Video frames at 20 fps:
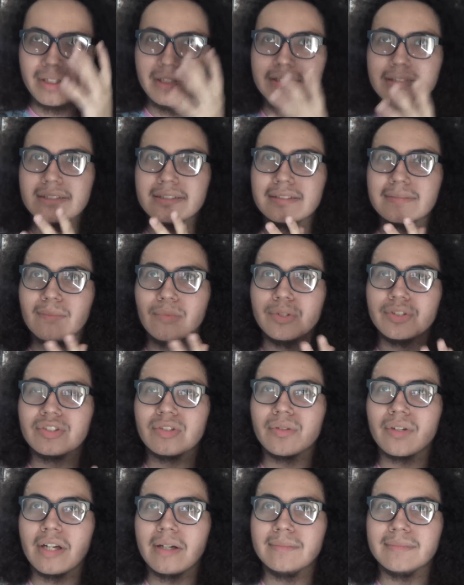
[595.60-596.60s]
just more
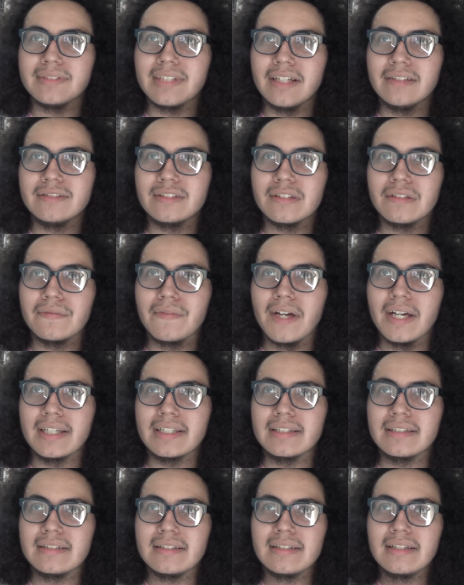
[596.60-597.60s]
so comes down to the
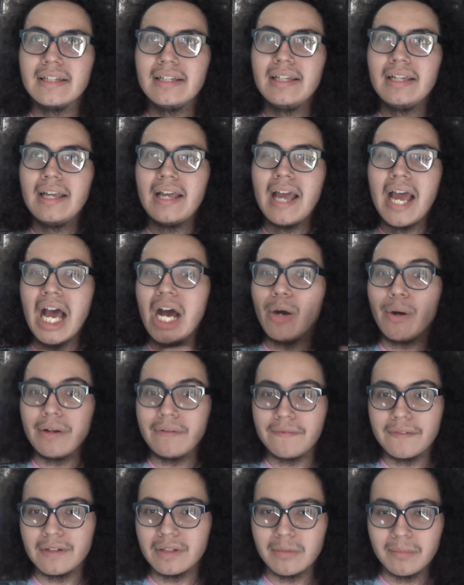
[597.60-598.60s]
fact how I
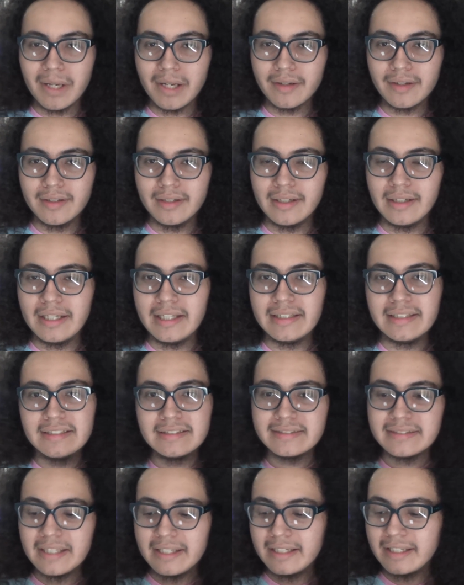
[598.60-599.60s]
feel about it in
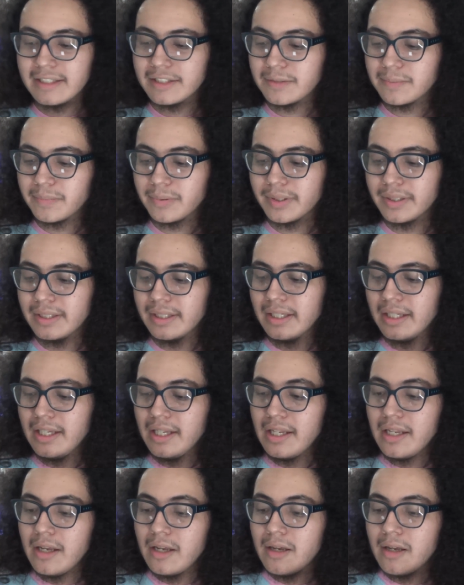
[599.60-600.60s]
this day and age. But
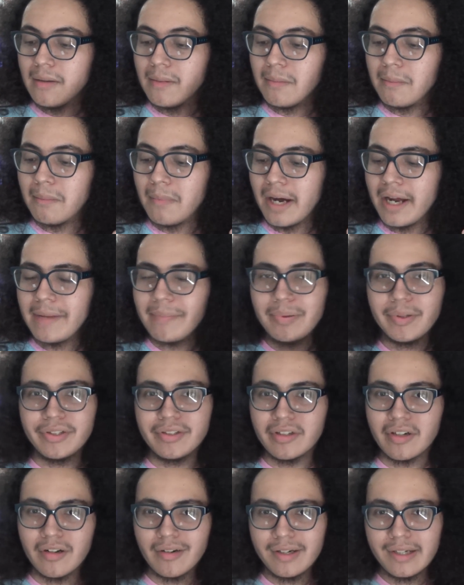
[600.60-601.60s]
my
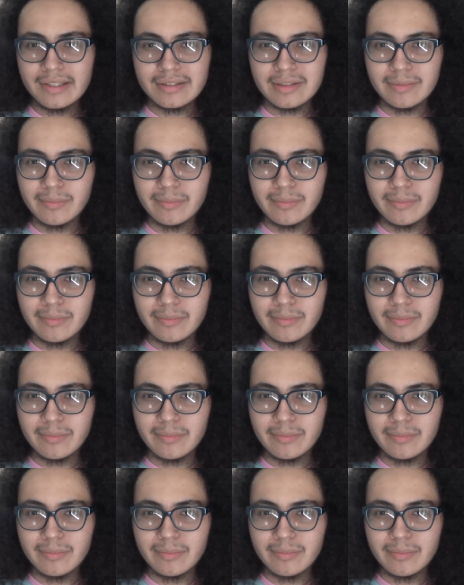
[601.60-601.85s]
opinion on it at the